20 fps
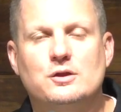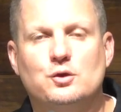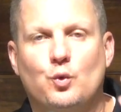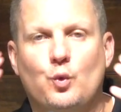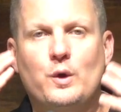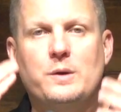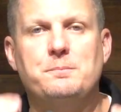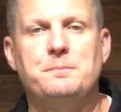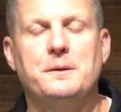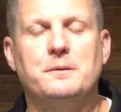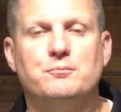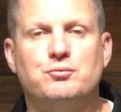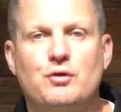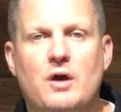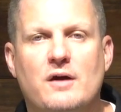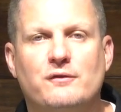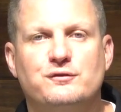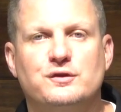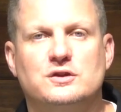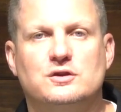the weeping
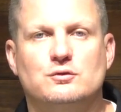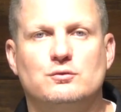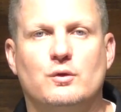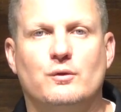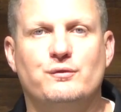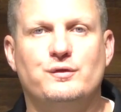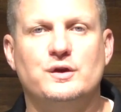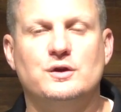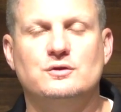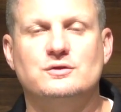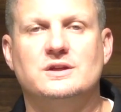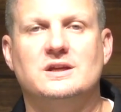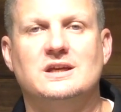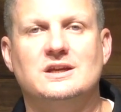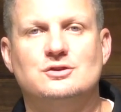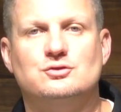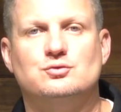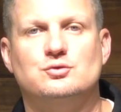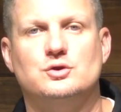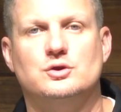prophet, to reveal to
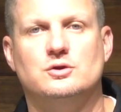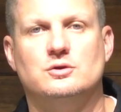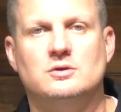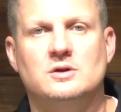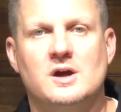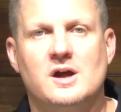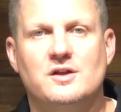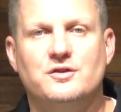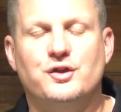Israel